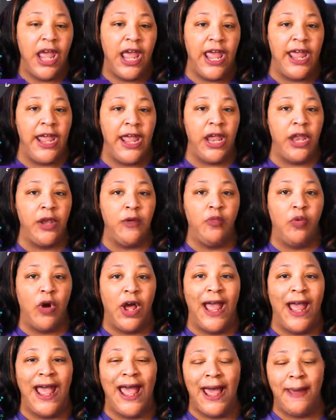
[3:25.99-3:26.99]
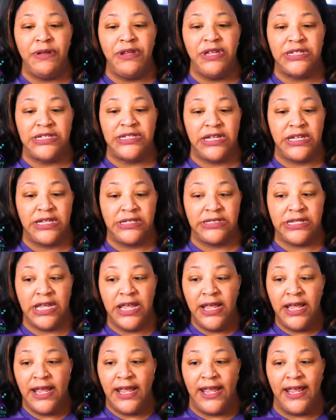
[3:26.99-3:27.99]
And what happens is
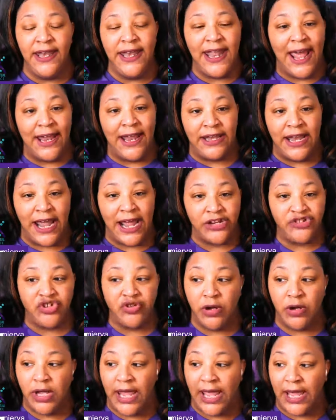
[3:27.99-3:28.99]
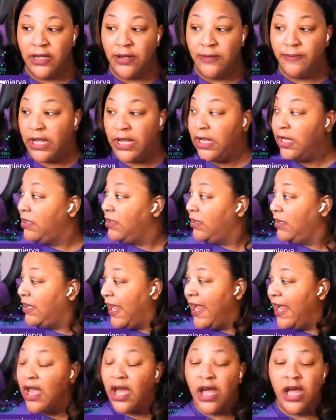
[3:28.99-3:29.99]
in that natural element,
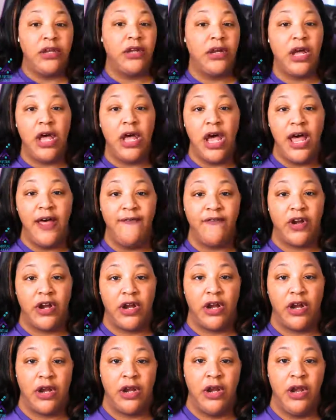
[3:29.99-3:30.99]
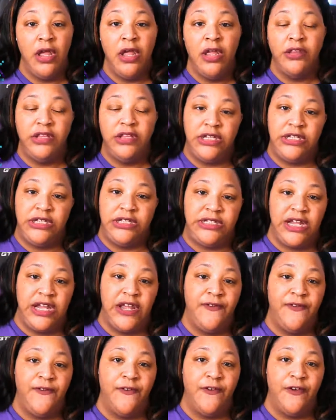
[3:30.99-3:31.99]
they uncover the
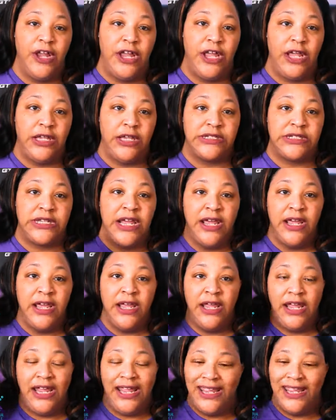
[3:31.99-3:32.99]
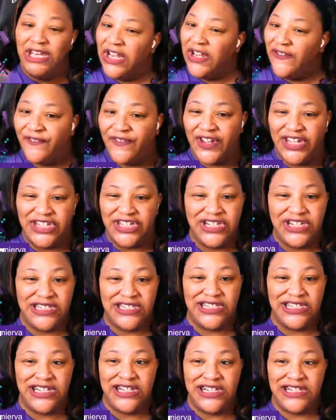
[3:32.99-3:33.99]
different
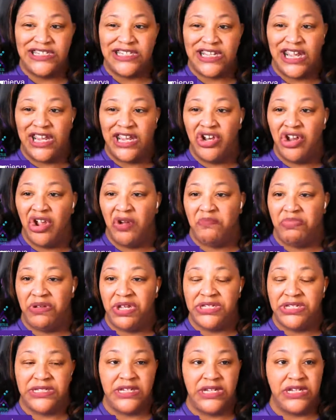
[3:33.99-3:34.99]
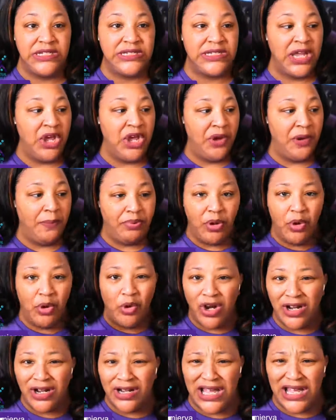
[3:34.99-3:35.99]
inefficiencies in their business,
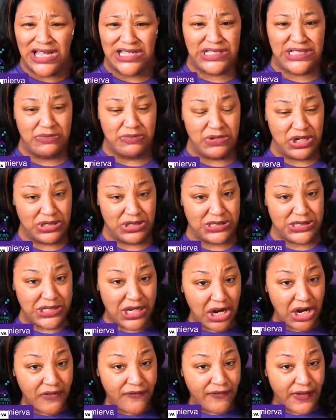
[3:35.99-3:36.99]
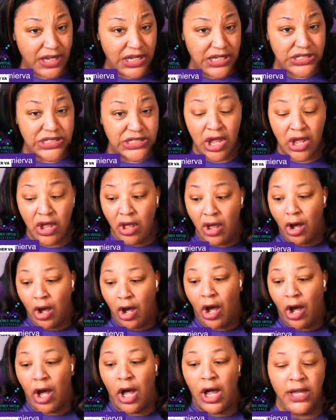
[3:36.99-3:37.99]
poor customer service,
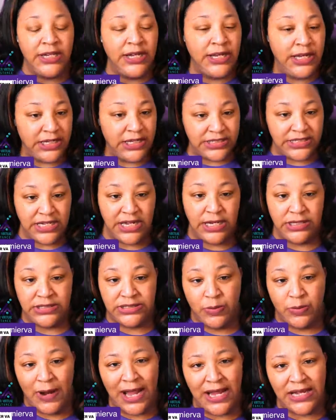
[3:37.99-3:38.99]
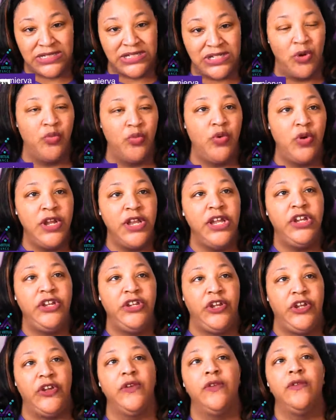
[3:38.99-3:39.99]
all of these things, right? So,
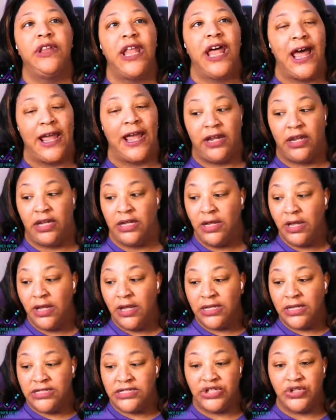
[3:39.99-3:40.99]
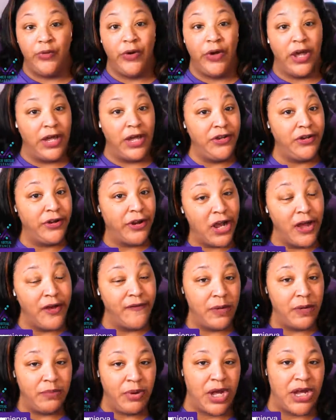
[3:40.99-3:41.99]
wouldn't you like to
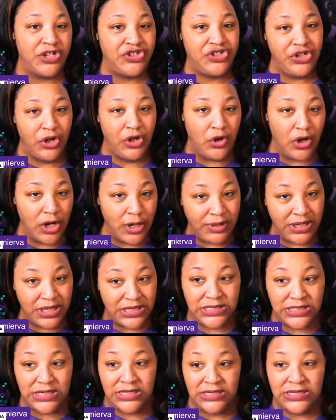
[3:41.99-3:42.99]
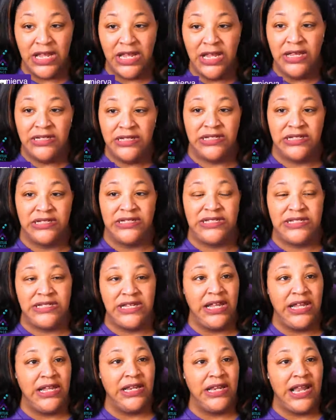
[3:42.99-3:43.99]
undercover boss your business to
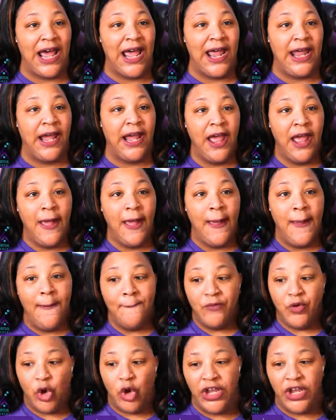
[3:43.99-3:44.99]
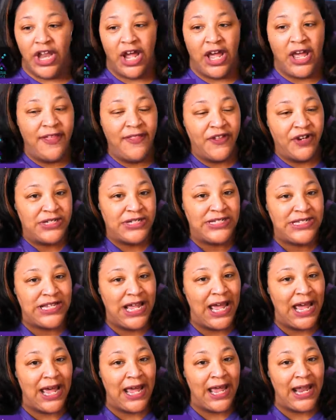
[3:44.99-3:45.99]
see, like, on the other
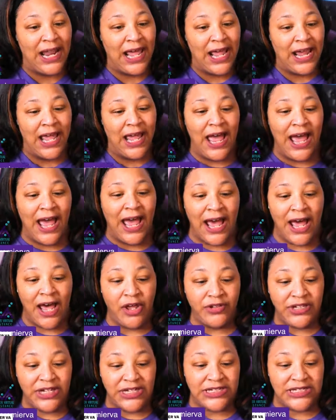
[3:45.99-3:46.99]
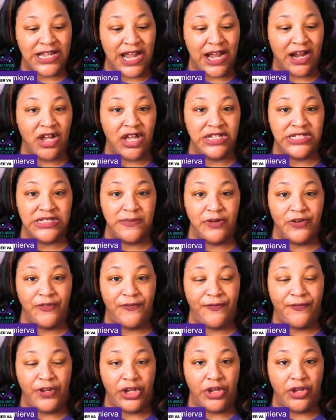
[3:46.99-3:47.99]
side, like, how does that customer
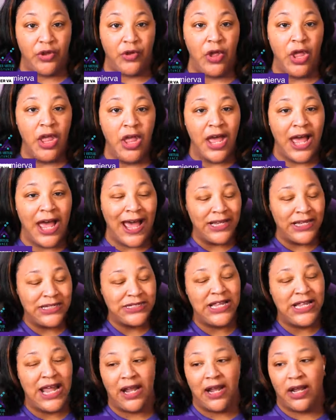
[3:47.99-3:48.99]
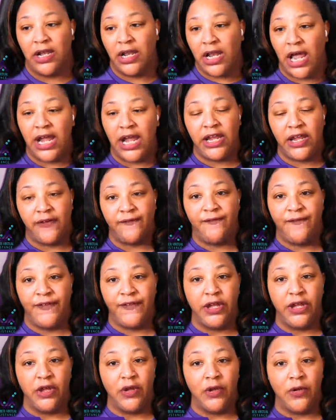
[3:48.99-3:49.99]
feel? How does that client
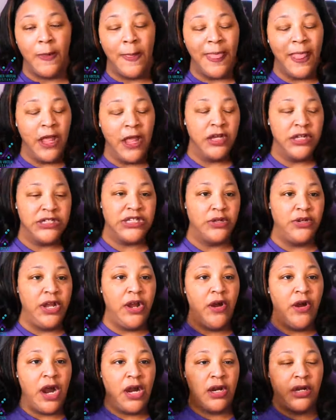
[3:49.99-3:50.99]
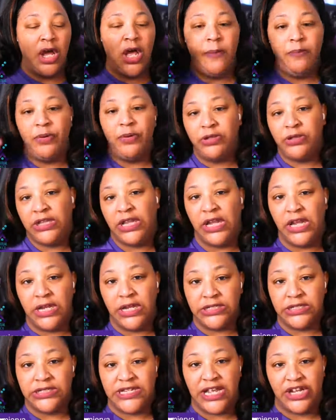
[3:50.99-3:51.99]
feel? So there are a couple
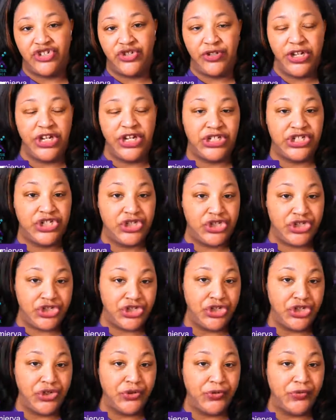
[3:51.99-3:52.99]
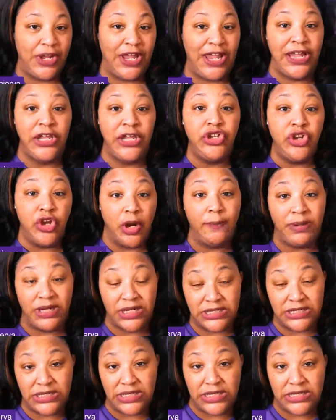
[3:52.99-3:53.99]
things that you need to do in your
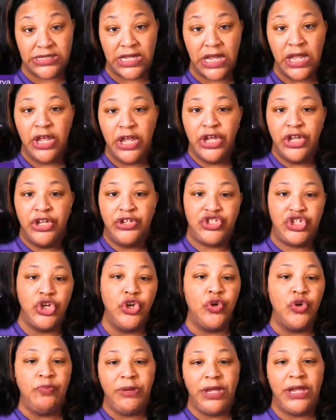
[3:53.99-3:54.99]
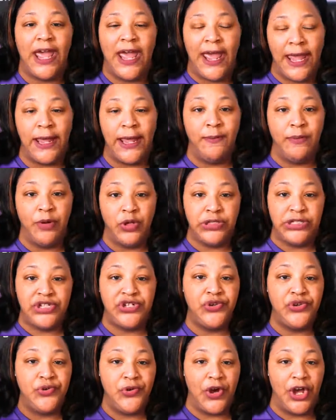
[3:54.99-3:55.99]
business to be able
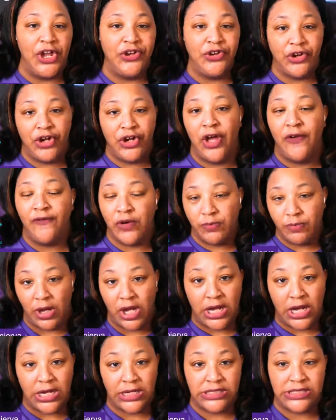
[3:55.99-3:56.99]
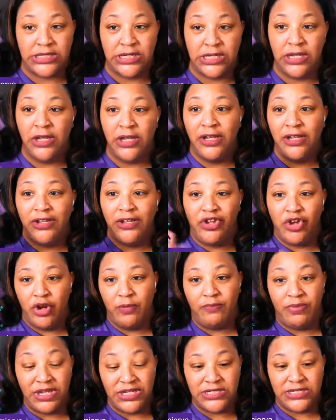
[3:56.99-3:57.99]
to undercover boss your
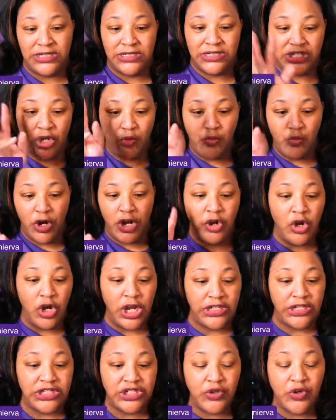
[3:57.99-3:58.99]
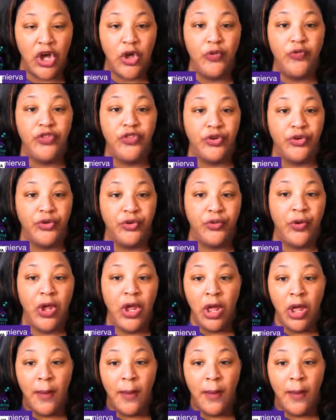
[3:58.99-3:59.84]
business. So we're going to go through